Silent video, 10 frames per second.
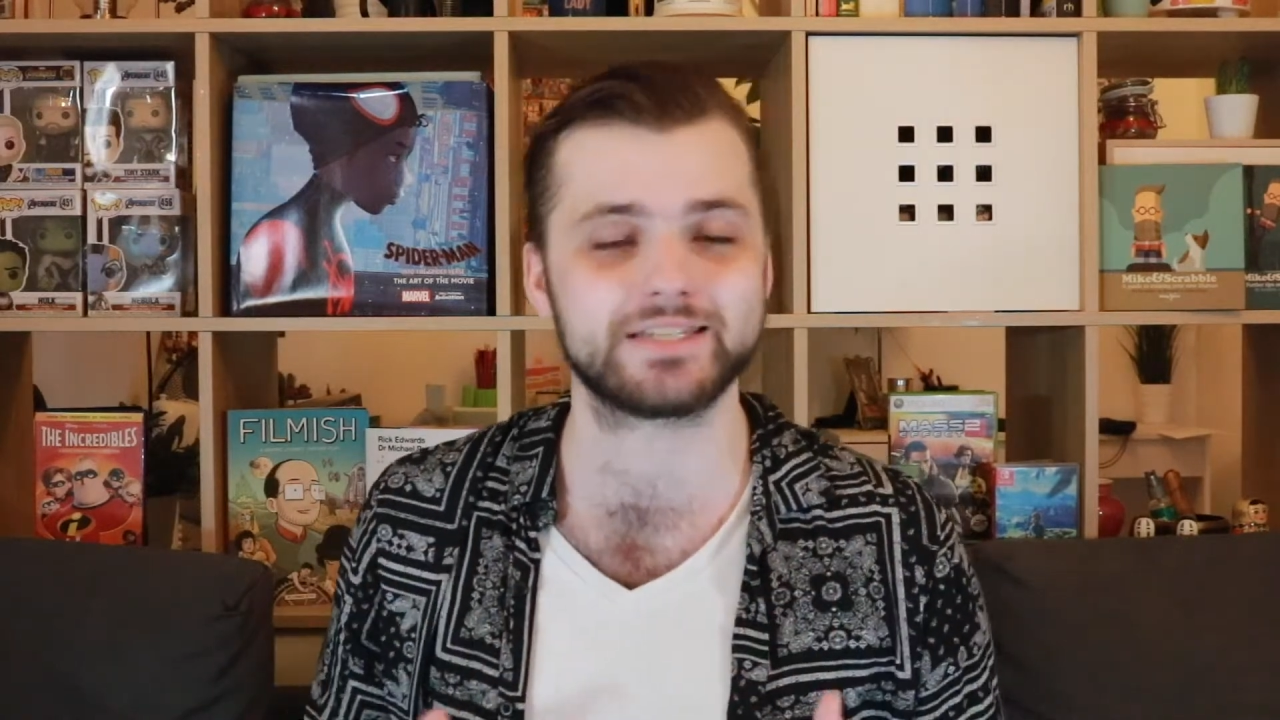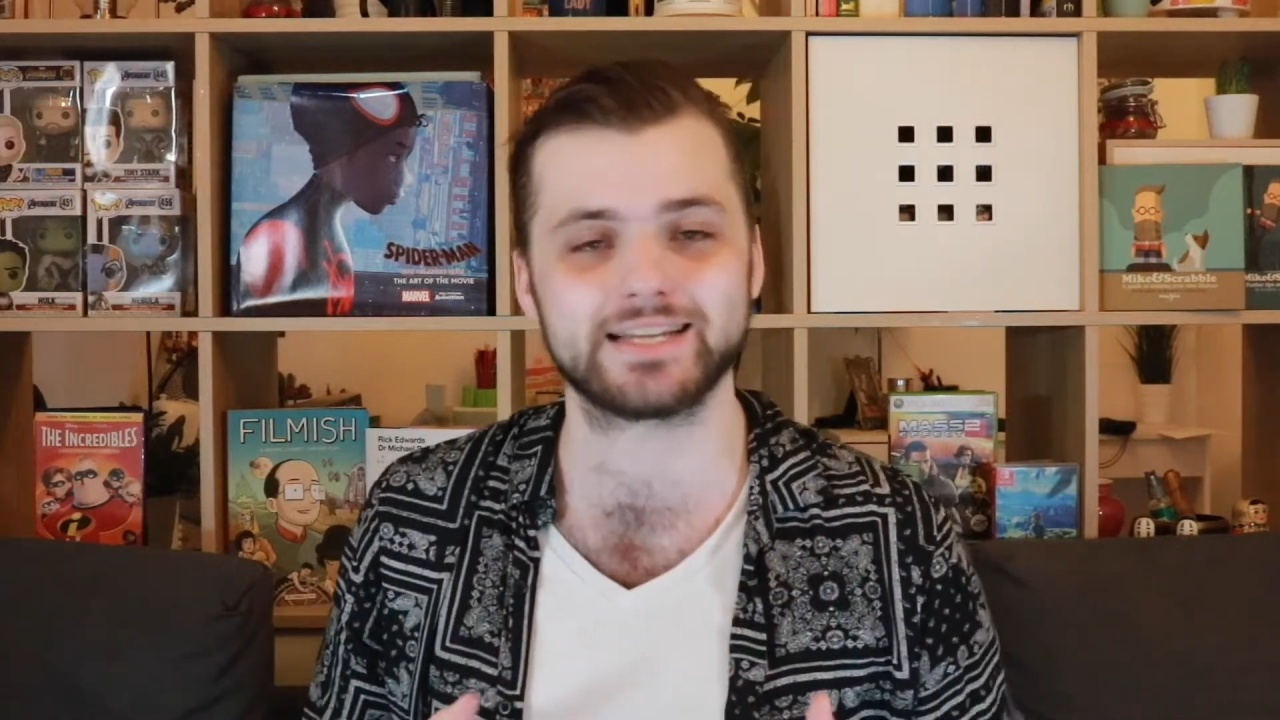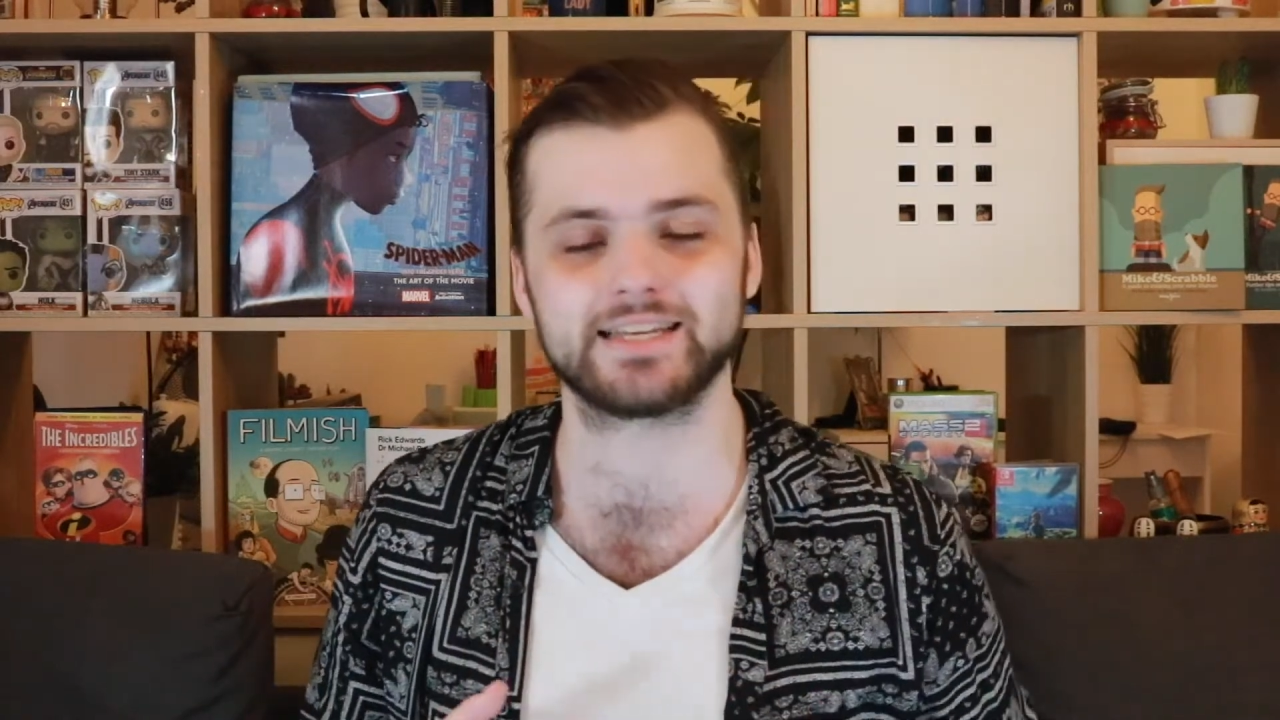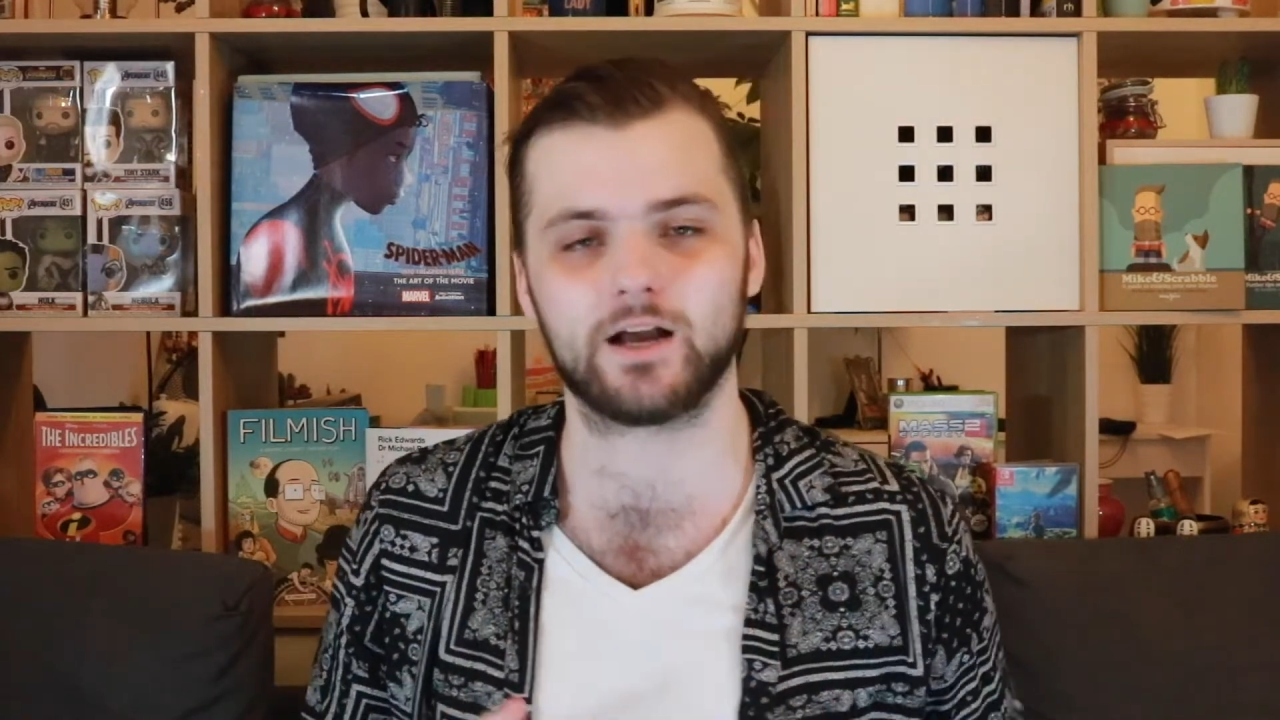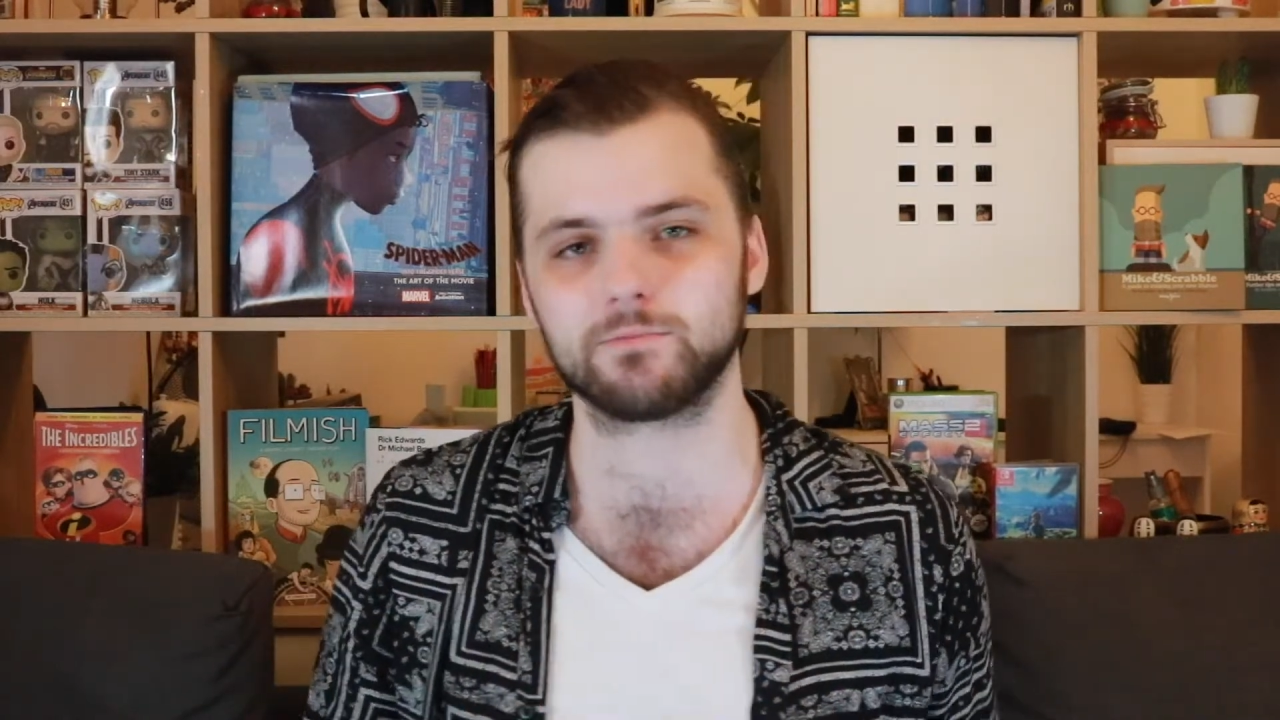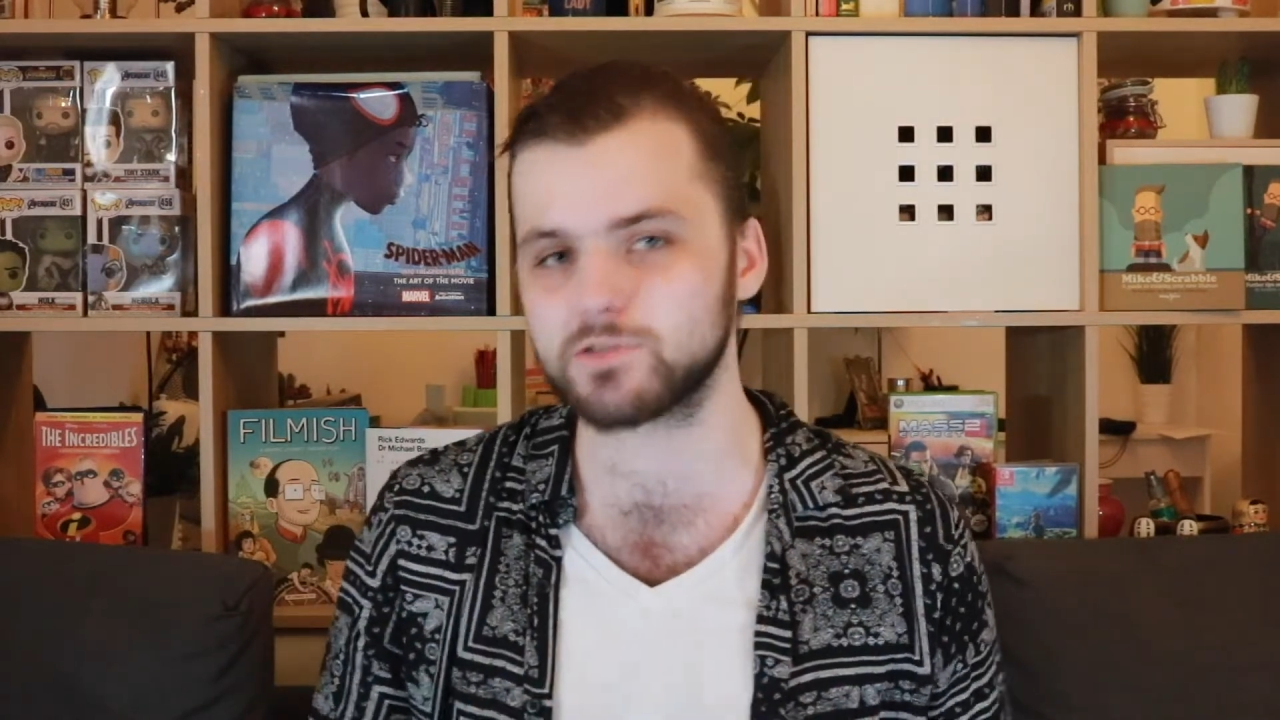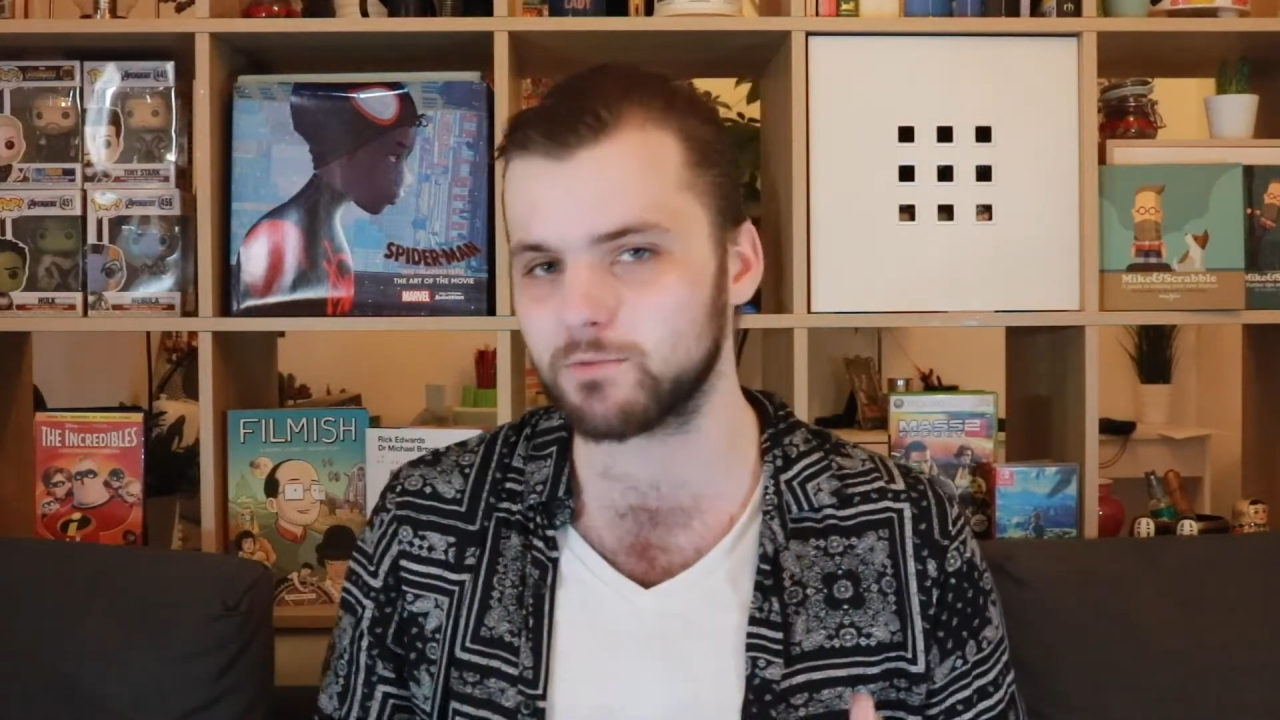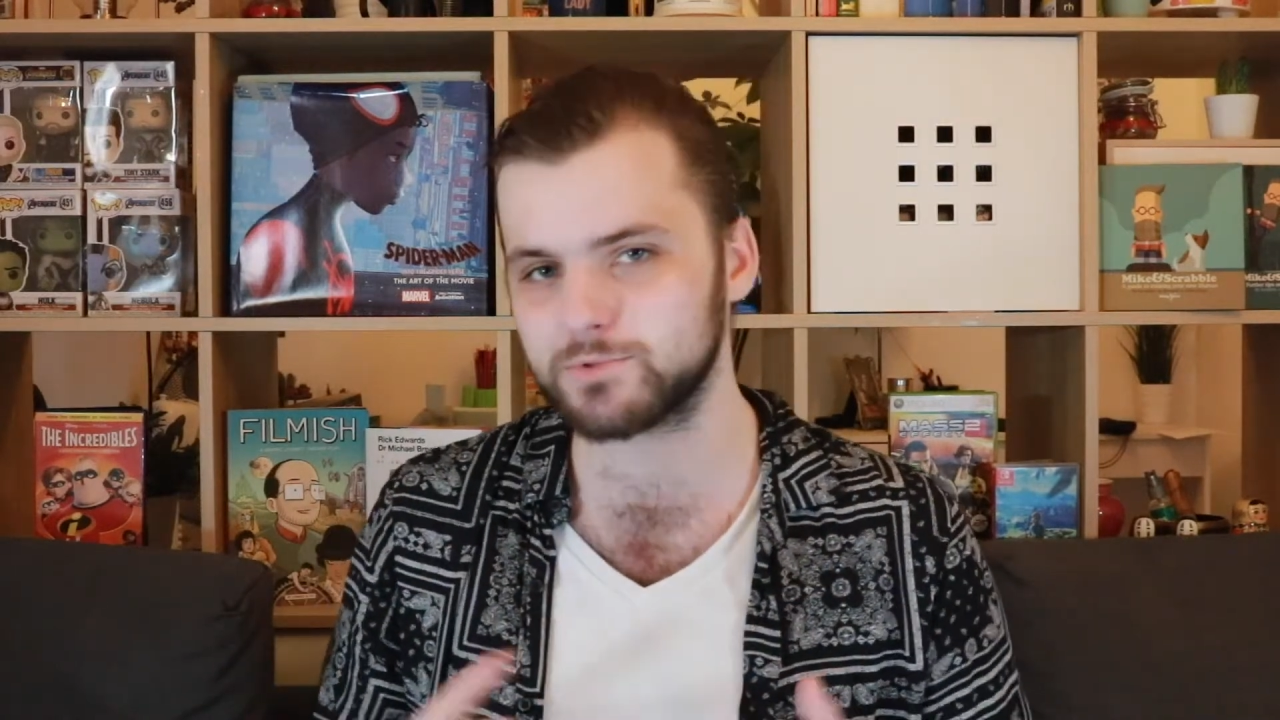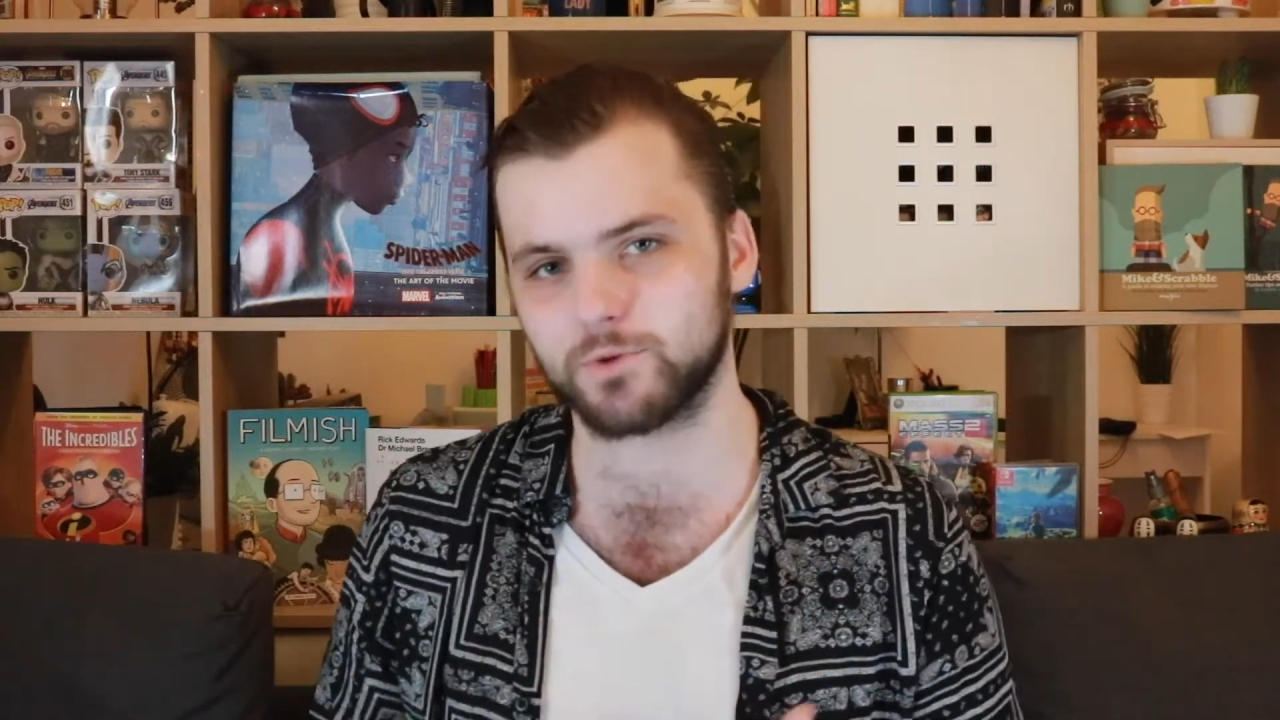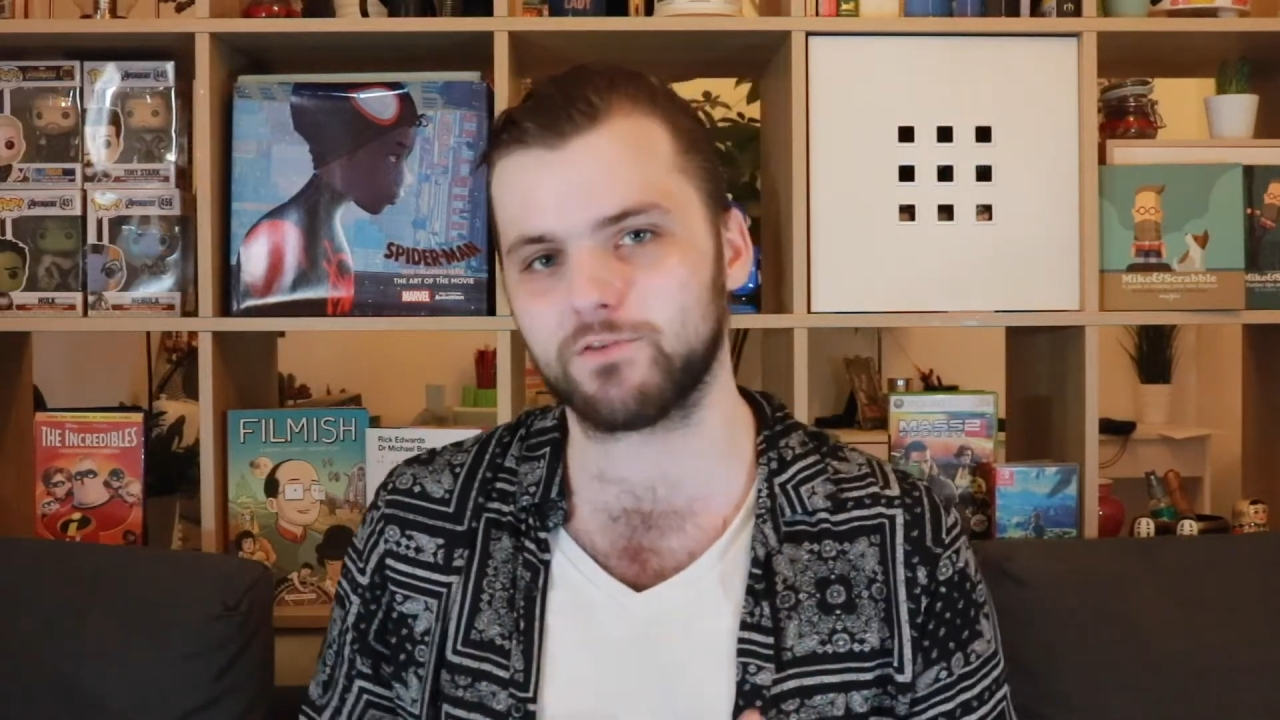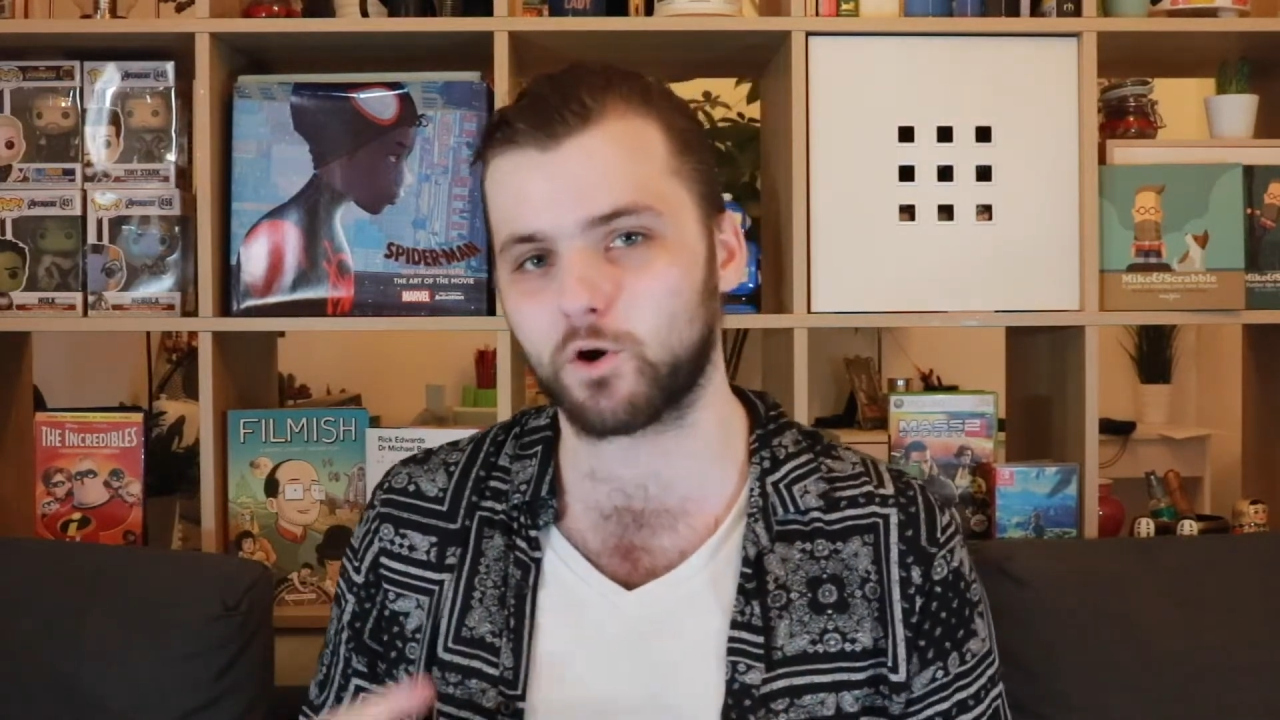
setting up some sort of